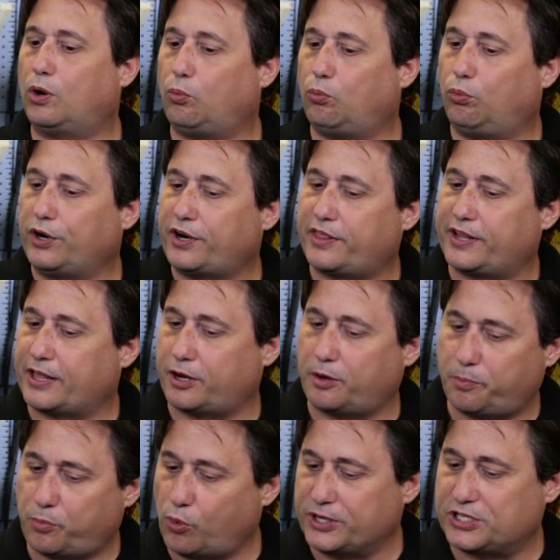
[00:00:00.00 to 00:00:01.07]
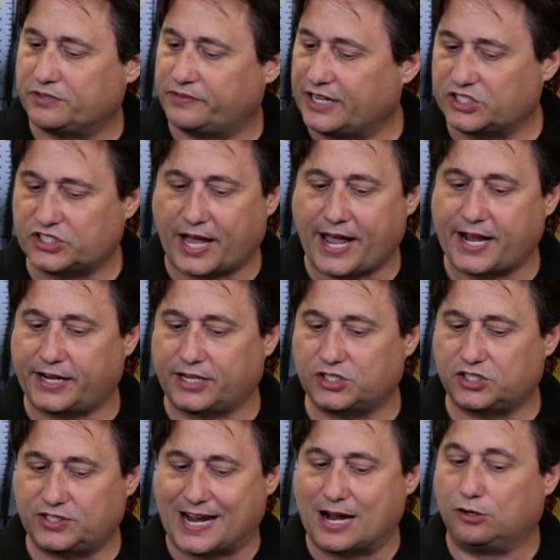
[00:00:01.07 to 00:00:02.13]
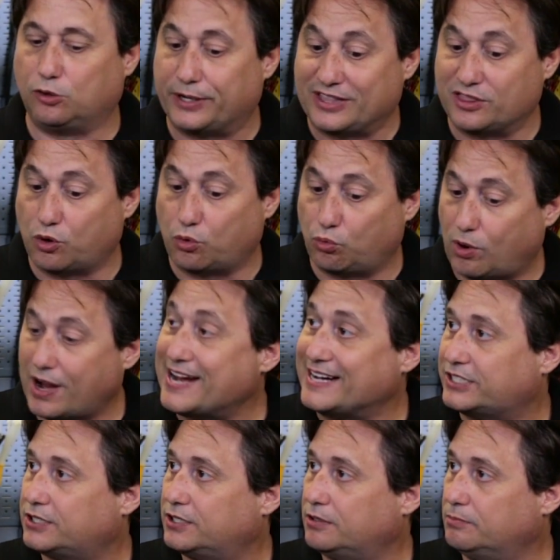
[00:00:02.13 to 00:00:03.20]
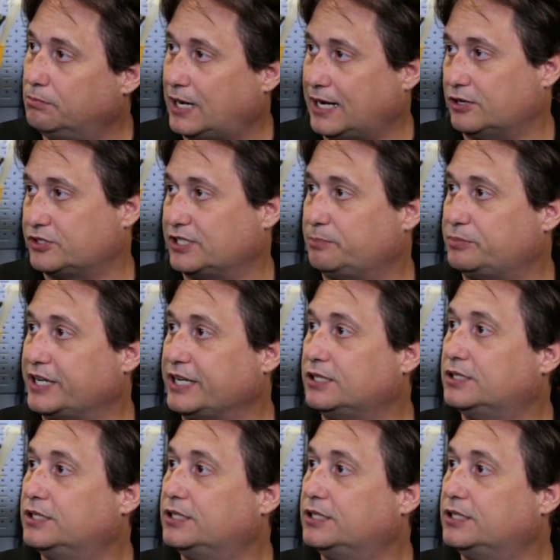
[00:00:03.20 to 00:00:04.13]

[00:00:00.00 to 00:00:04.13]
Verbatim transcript: Well, one of the other points of anxiety is downloading the right BIOS update.